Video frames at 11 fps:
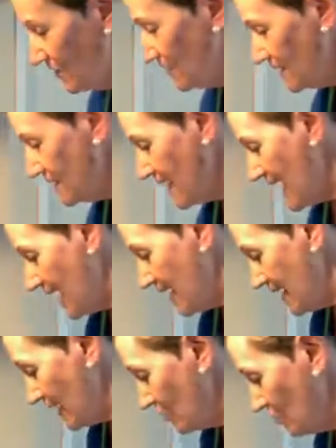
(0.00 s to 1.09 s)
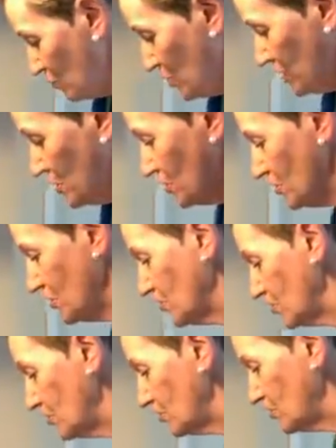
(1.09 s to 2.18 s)
if you need to add extra moisture, you
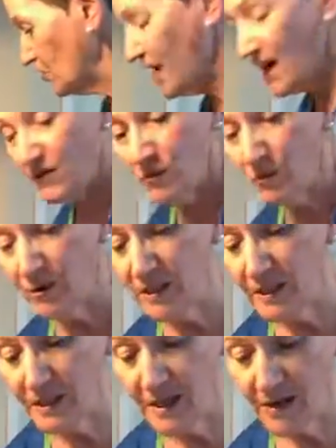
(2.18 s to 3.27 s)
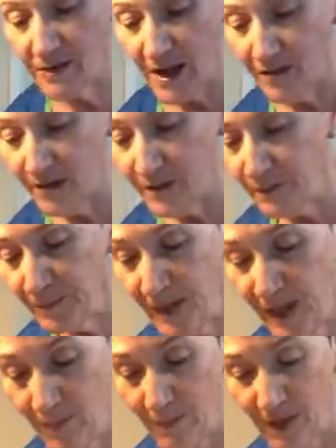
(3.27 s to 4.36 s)
can do so afterwards instead of having
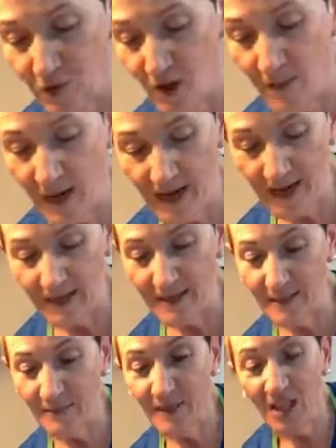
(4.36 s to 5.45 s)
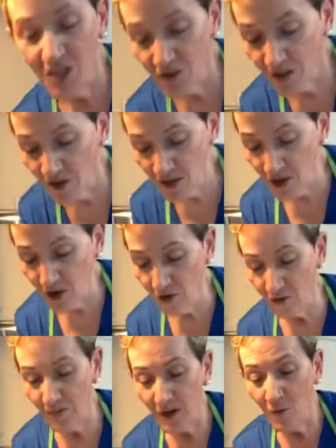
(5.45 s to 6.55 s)
big dry pancakes. So there you
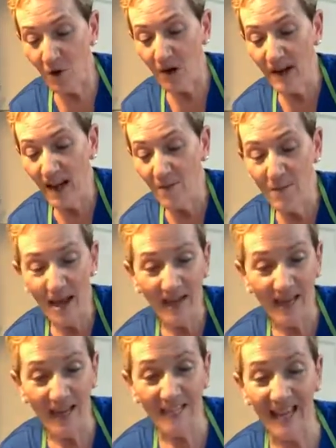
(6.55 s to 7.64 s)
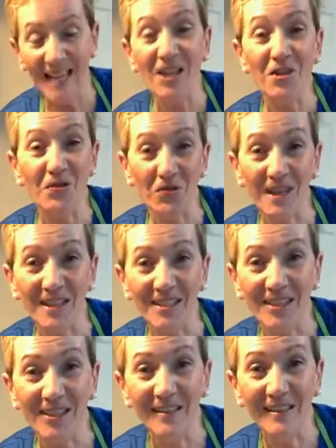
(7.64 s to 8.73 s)
go. We're going to have pancakes in the
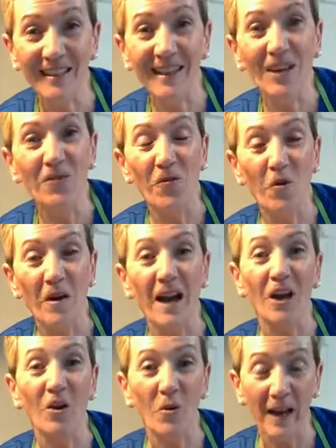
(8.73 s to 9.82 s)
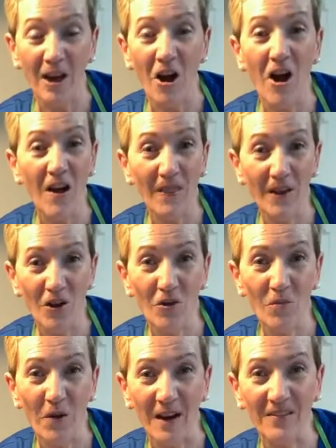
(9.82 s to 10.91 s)
freezer for a quick
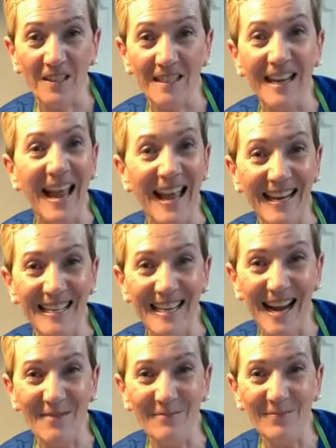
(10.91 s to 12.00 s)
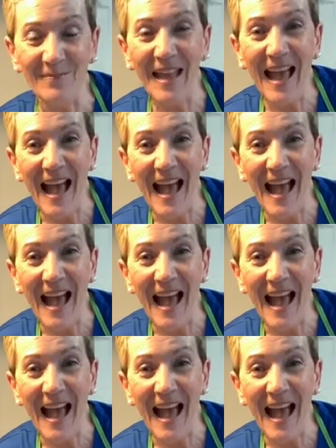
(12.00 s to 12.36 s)
on-the-go breakfast anytime.